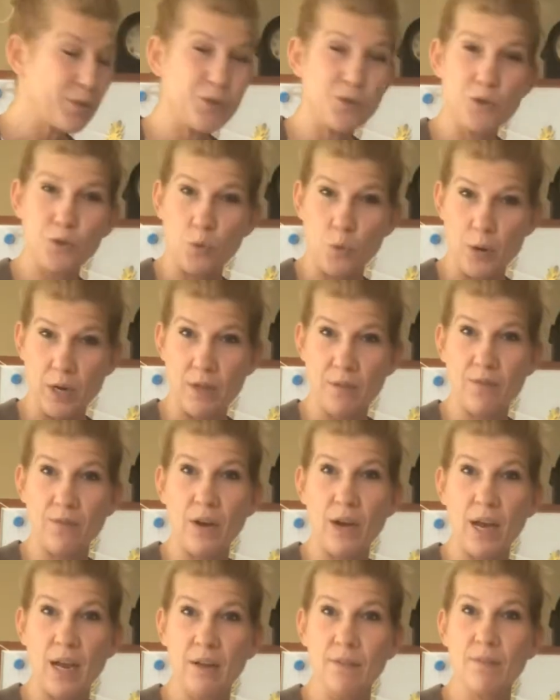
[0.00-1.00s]

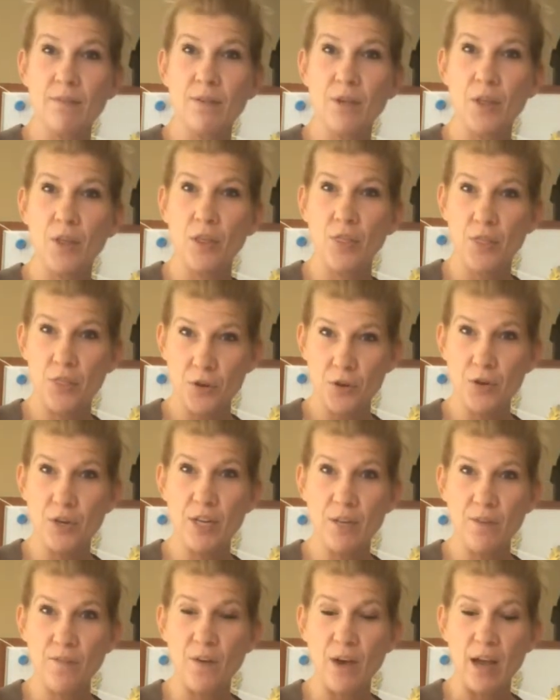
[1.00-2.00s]
25.
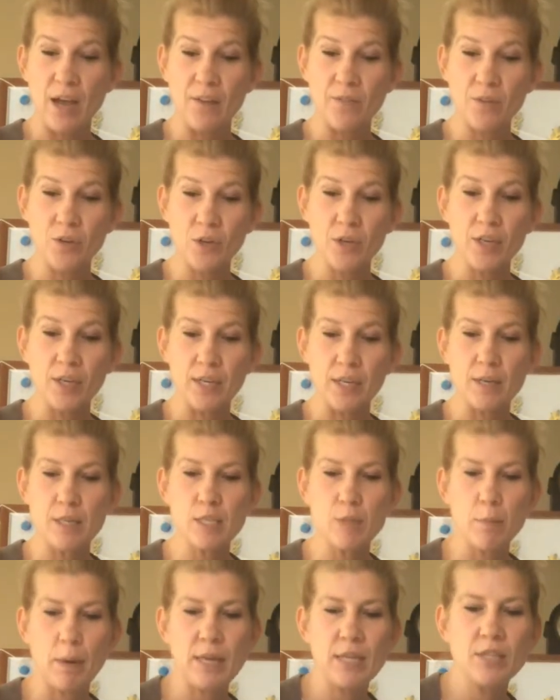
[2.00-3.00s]
35. Good.
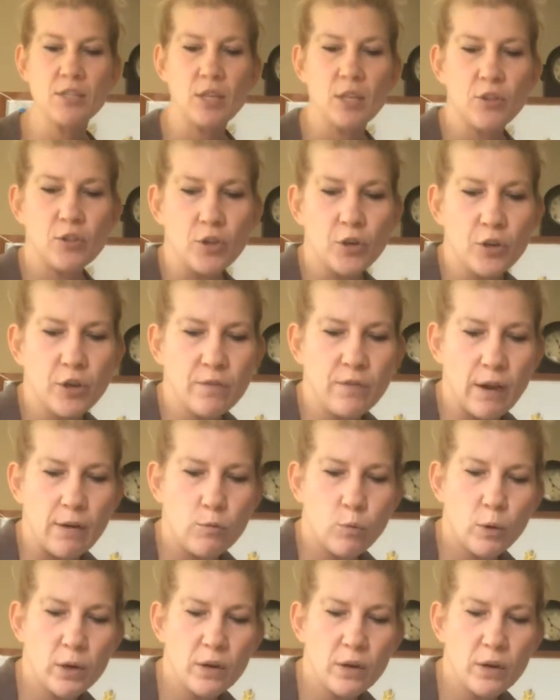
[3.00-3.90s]
Spidey said 35. What